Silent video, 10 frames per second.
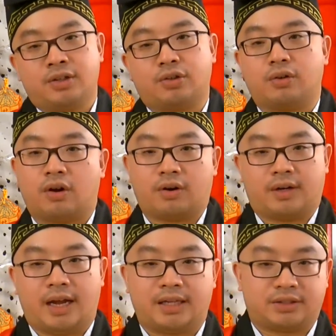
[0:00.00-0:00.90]
To
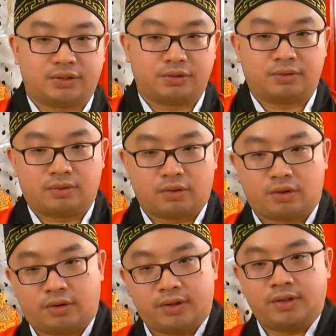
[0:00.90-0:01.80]
learn. As you
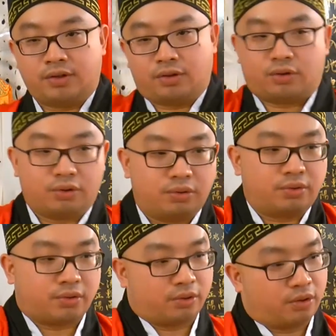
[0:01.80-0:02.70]
learn, you do,
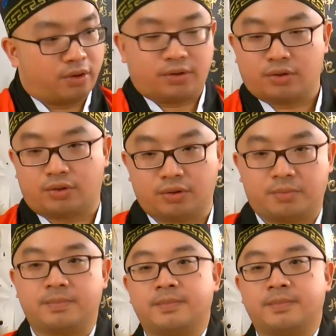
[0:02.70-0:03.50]
you learn, you do.